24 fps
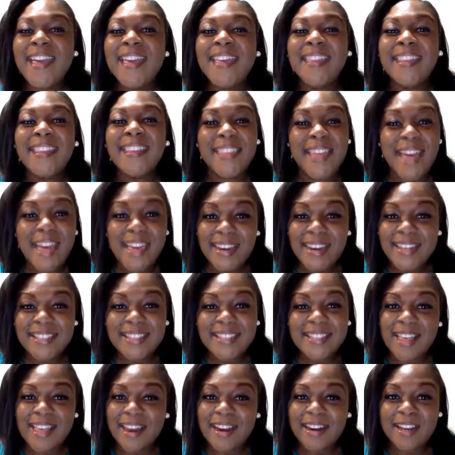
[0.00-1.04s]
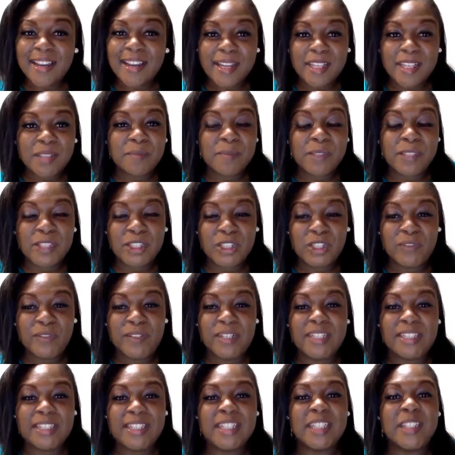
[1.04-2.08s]
That is not a customer
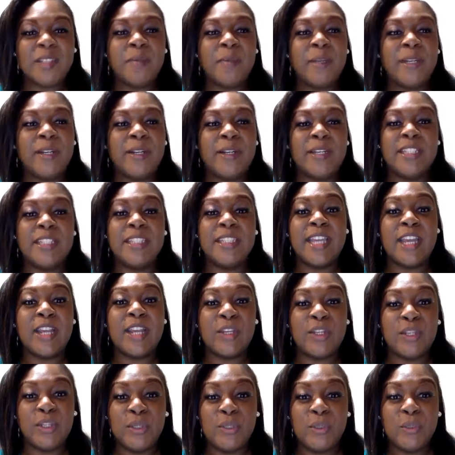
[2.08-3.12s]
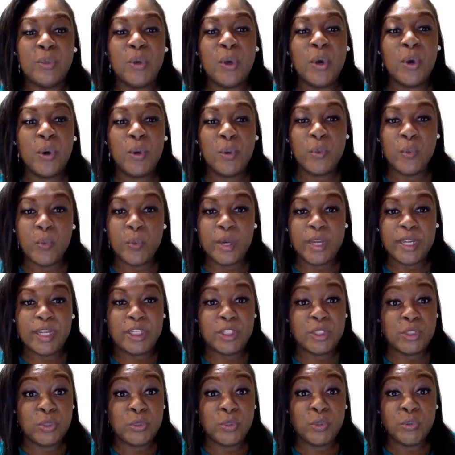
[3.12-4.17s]
service experience that you want
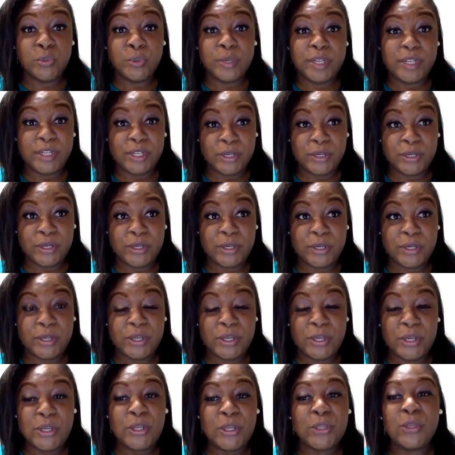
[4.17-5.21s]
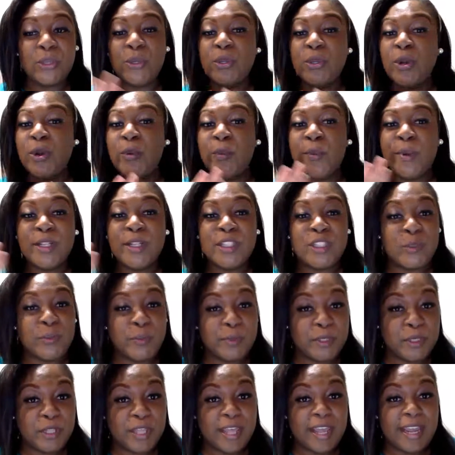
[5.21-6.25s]
to render. You don't want to
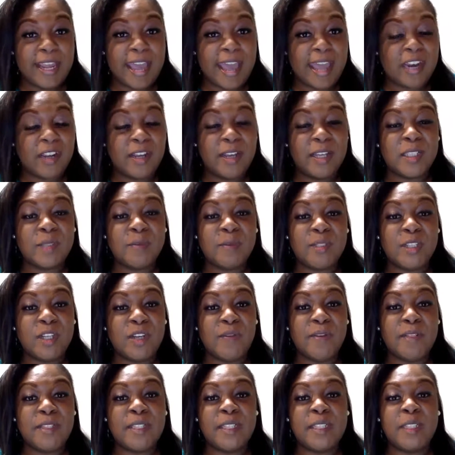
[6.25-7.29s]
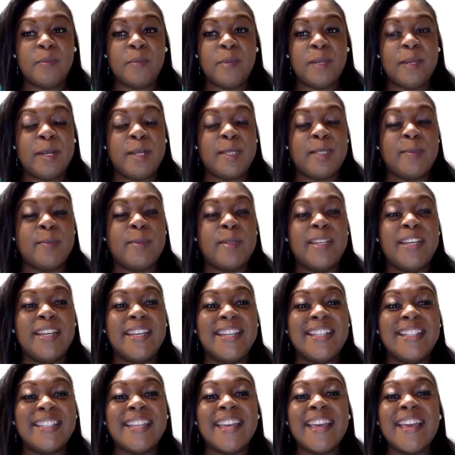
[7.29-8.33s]
render that kind of customer service experience
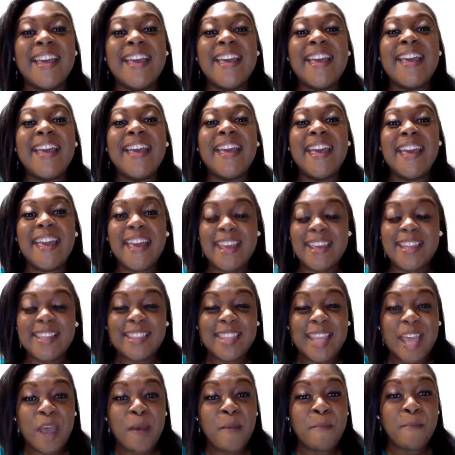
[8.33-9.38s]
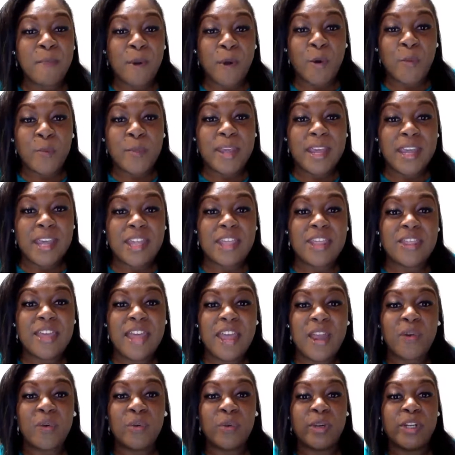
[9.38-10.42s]
because at that moment,
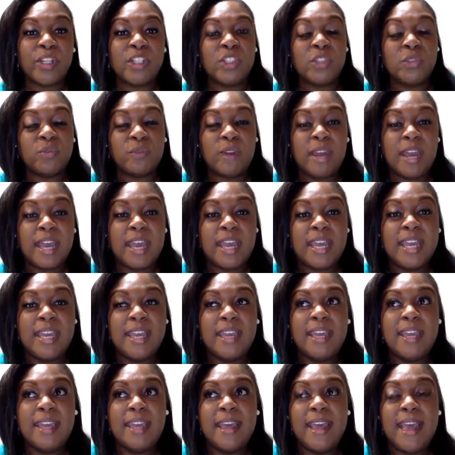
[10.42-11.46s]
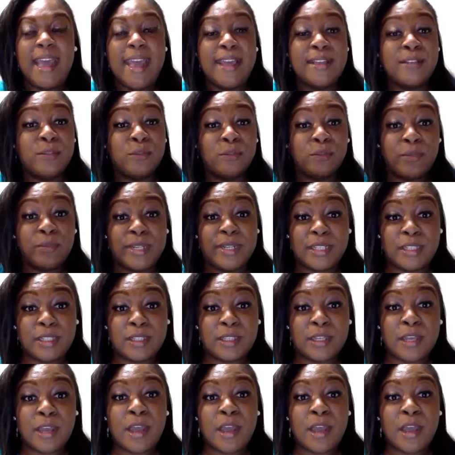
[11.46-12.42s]
that restaurant has risked